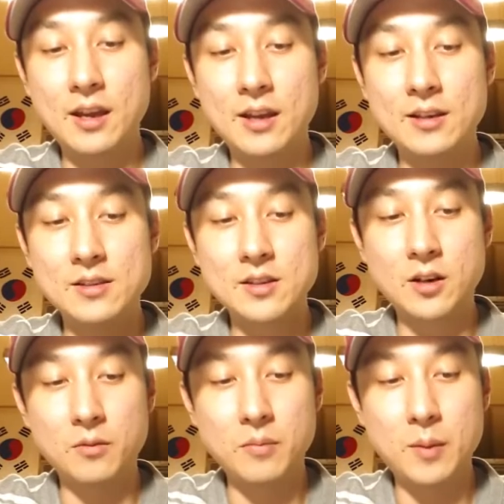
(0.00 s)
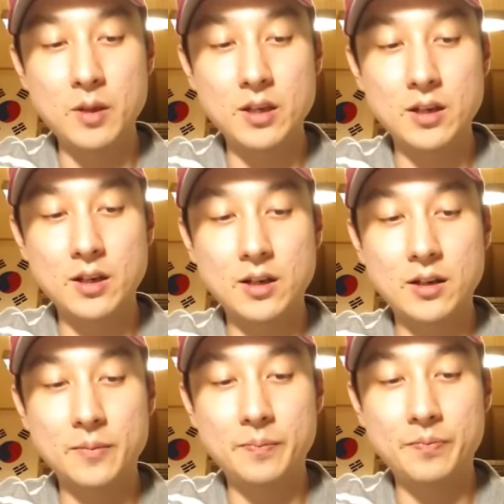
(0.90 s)
and, you know, maybe
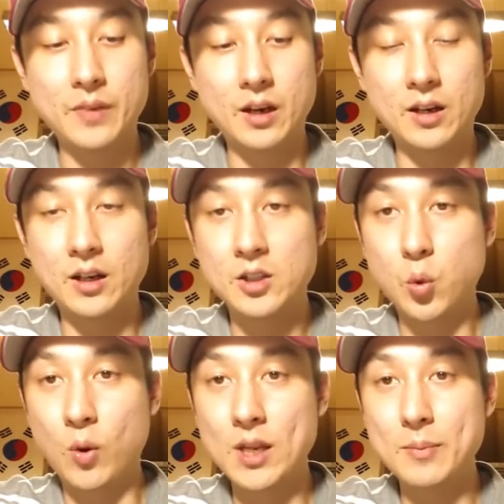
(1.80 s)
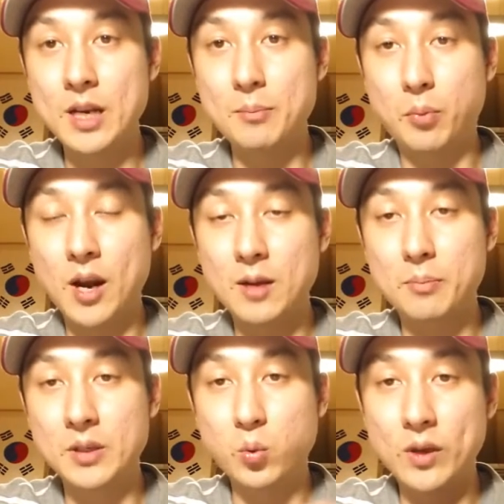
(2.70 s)
a 20-minute
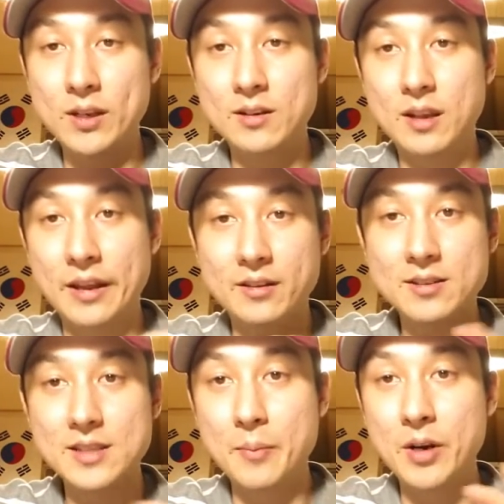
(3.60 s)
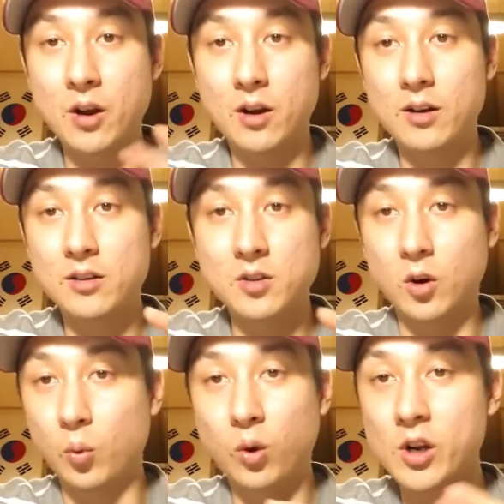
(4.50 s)
break between like seminars
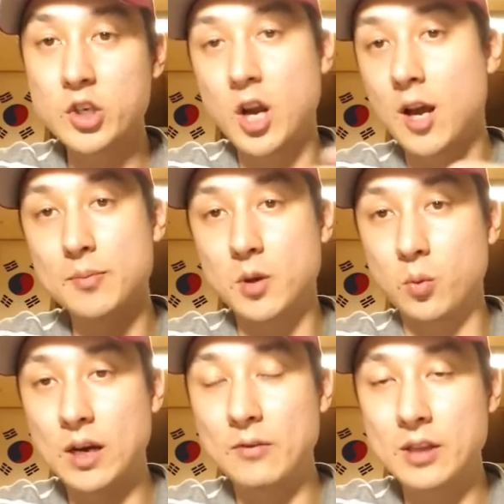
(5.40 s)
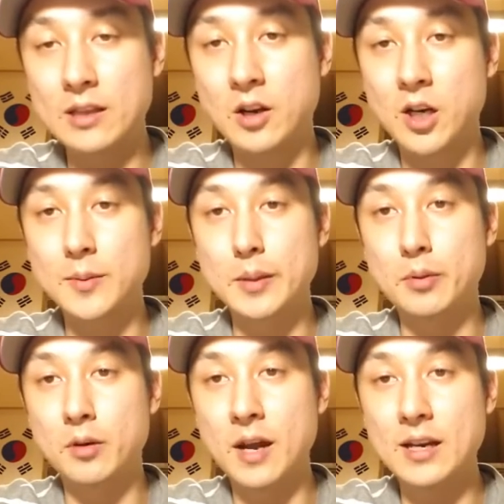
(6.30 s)
or workshops or whatever that they're going to be
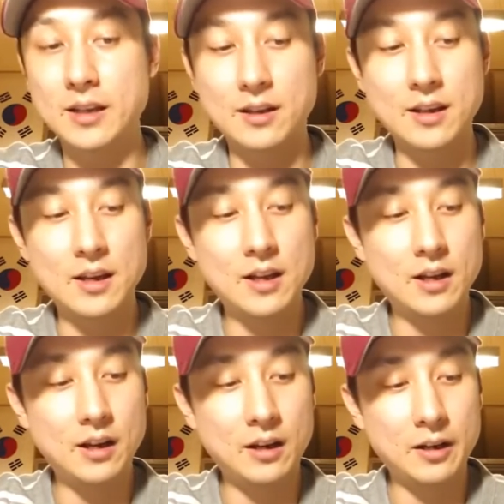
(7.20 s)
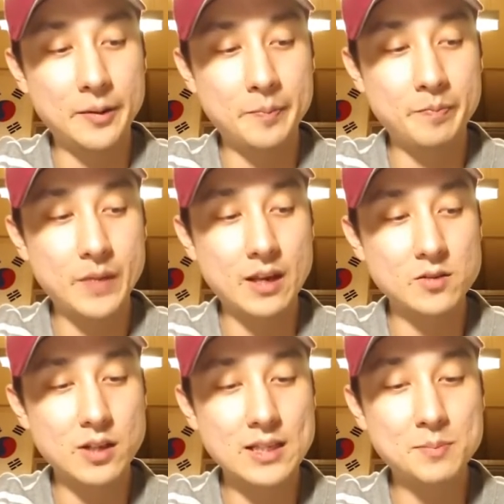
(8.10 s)
providing. Yeah,
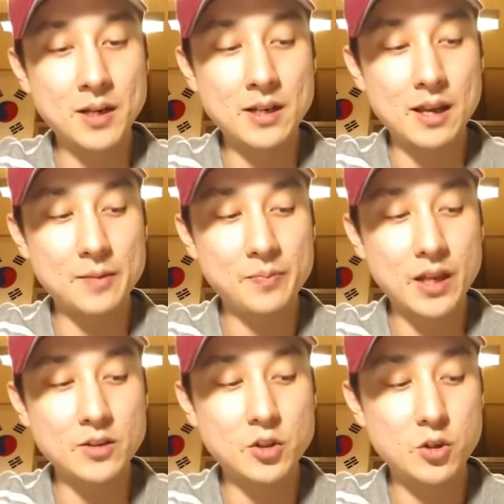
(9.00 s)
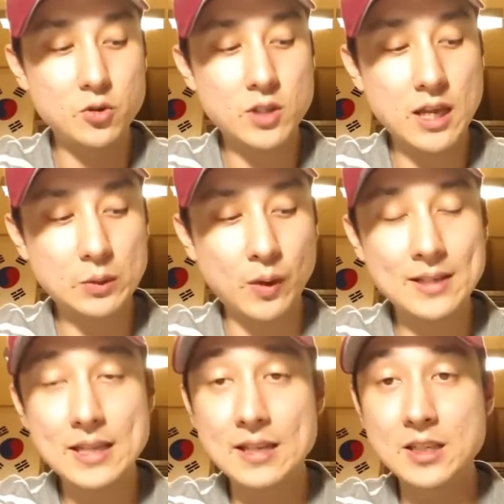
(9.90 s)
so that's Monday. Then Tuesday and
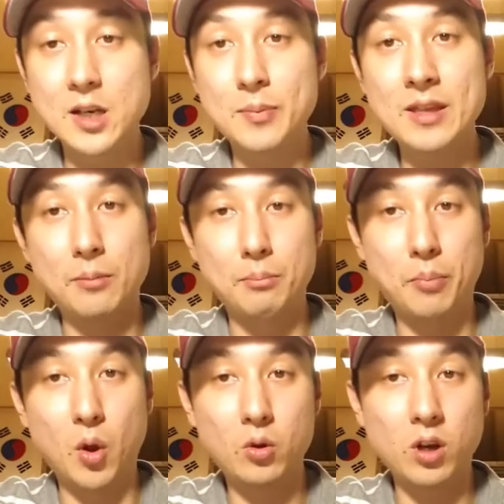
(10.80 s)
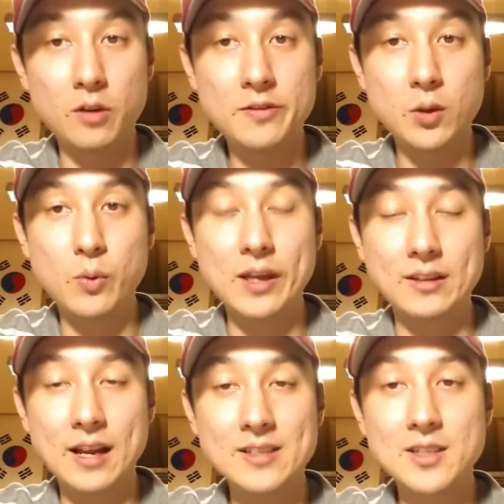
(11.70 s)
Wednesday is going to be the bulk of the
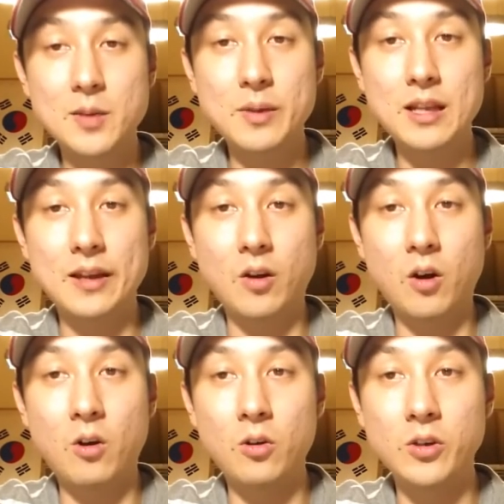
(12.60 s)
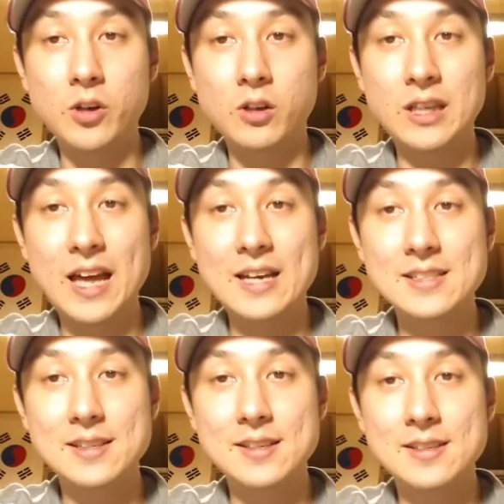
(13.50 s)
week. That's going to be like all your
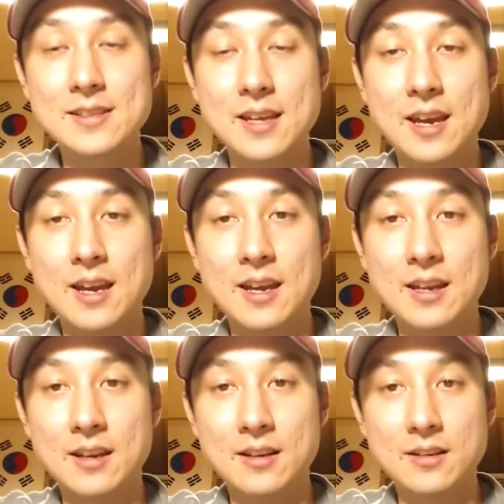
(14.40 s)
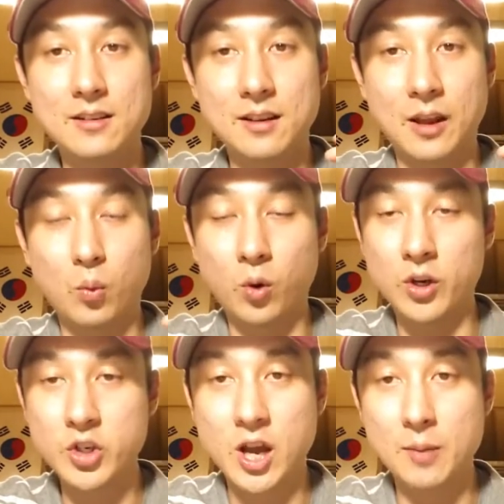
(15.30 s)
classes and like
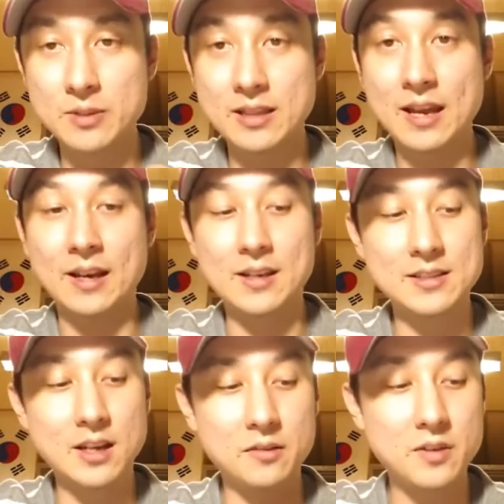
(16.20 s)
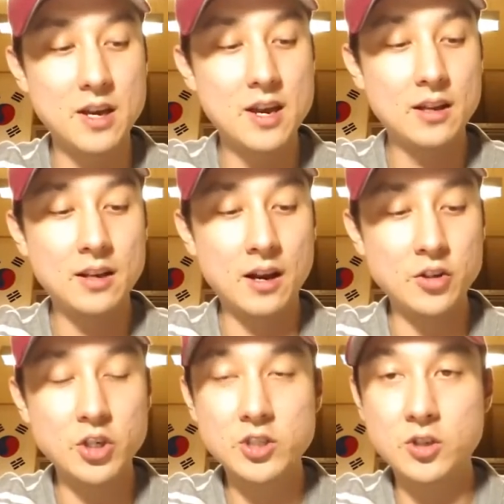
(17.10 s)
workshops and that kind of stuff. Now,
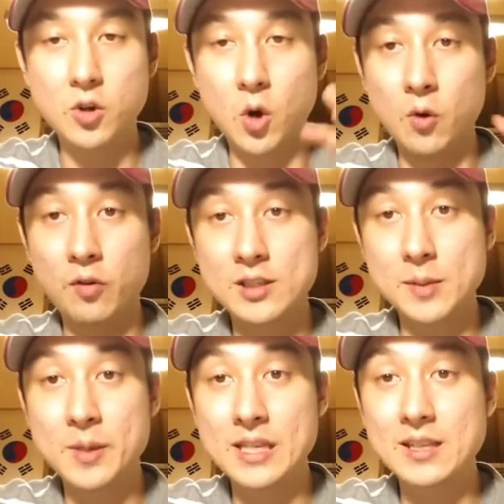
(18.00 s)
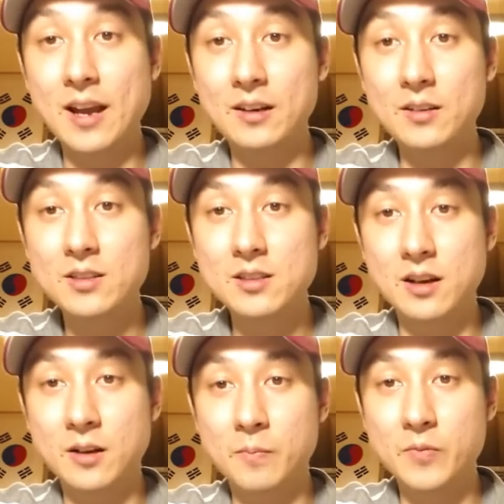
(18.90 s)
just to go over some of the titles,
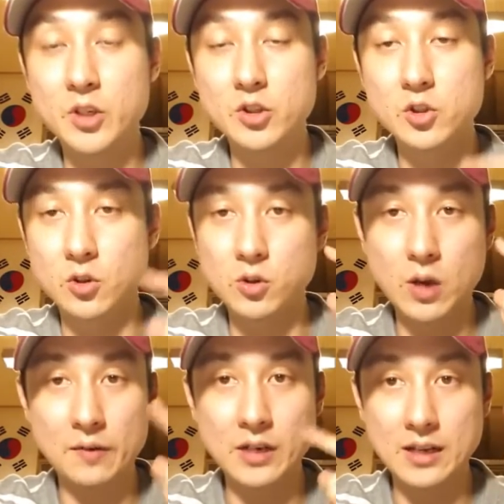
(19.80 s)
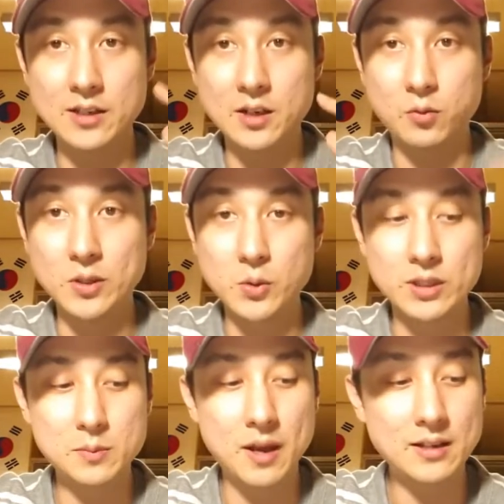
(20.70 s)
just so you have an idea of what
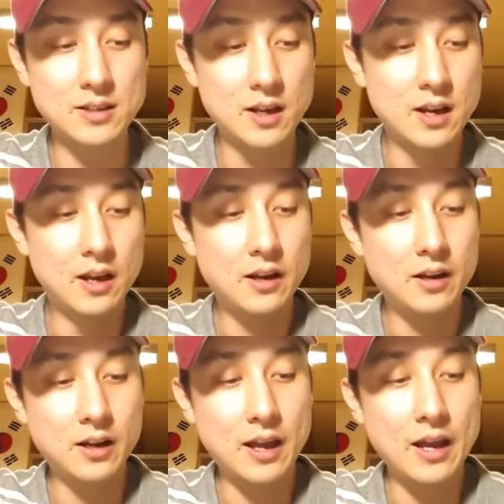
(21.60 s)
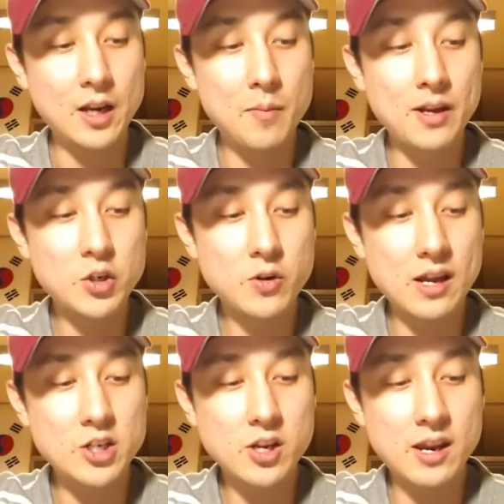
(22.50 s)
to expect.
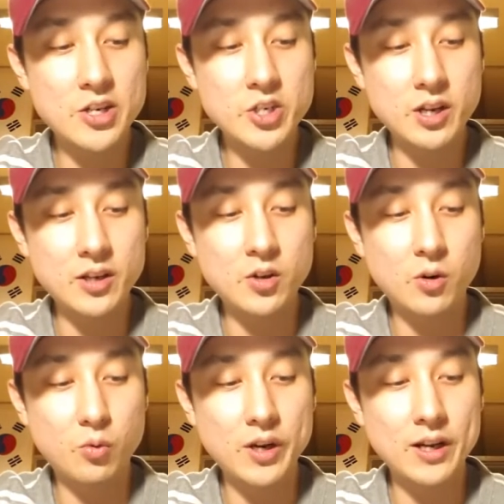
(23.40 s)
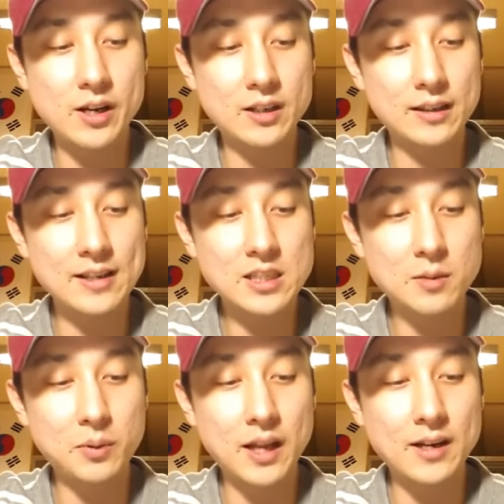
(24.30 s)
Elementary Education in Korea,
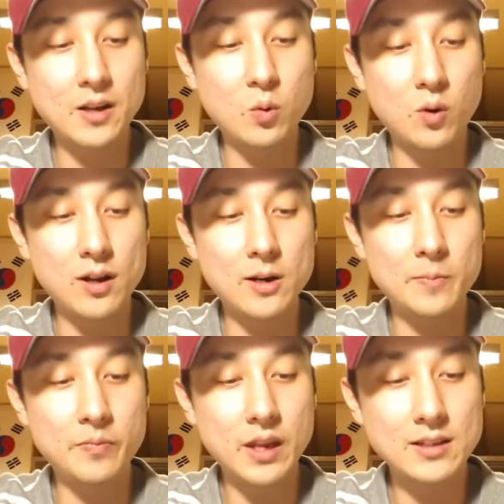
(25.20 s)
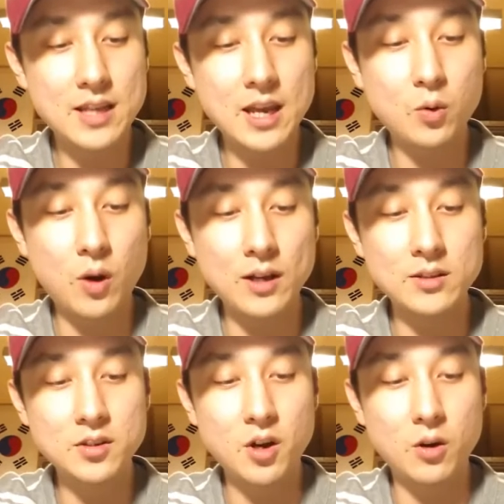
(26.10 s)
Lesson Planning 1,
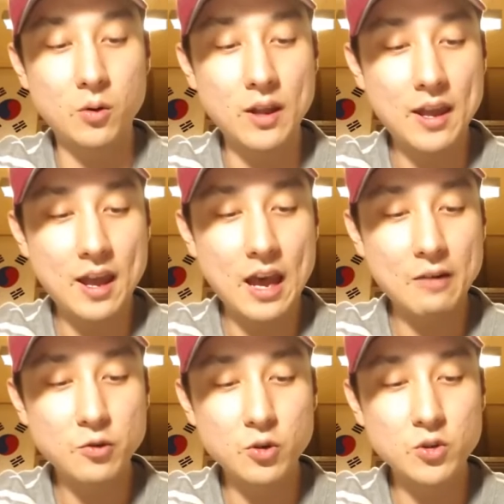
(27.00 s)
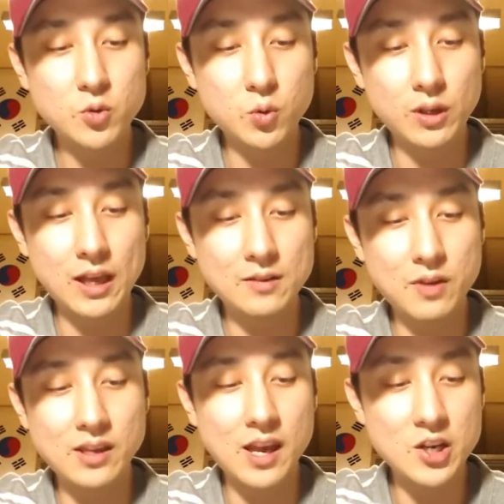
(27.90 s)
Taekwondo, After School
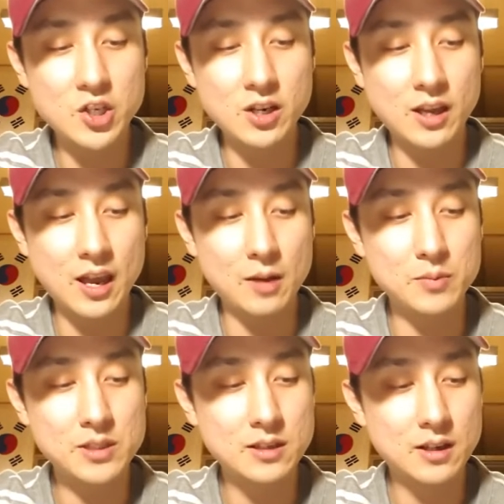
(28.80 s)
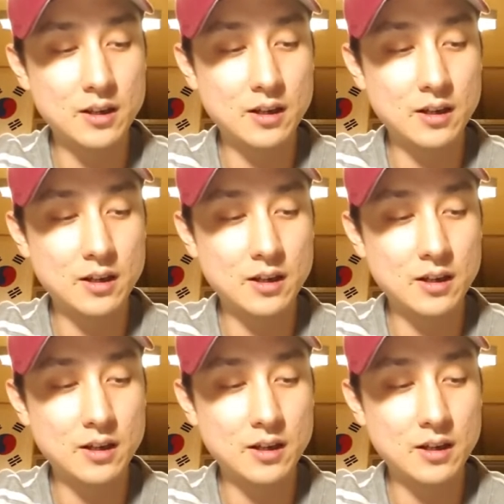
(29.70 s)
and Vacation Camps,